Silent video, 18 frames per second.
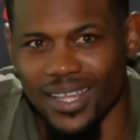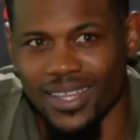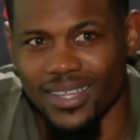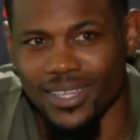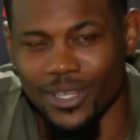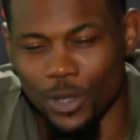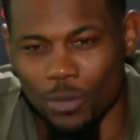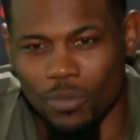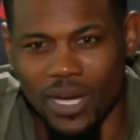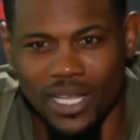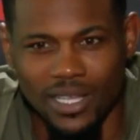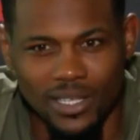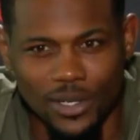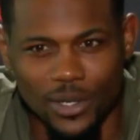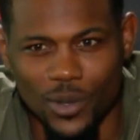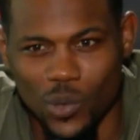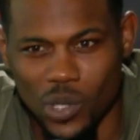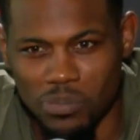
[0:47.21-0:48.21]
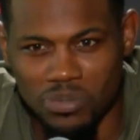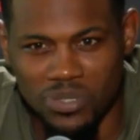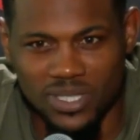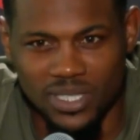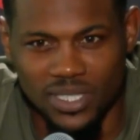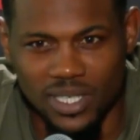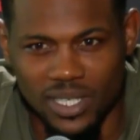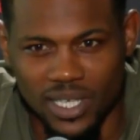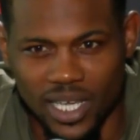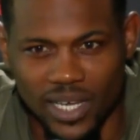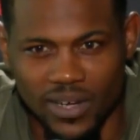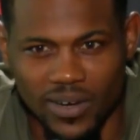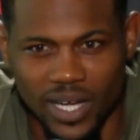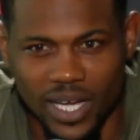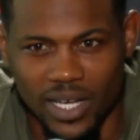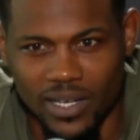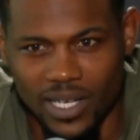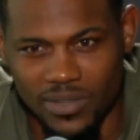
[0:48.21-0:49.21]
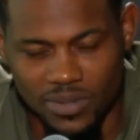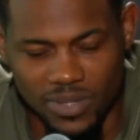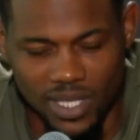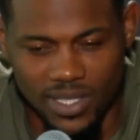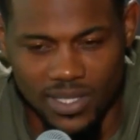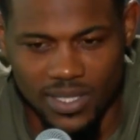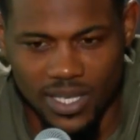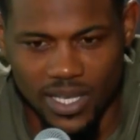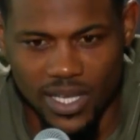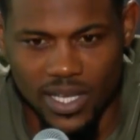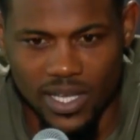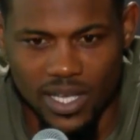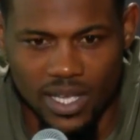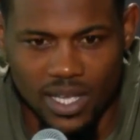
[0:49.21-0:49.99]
little by little, 1% a day, right? That's what they say.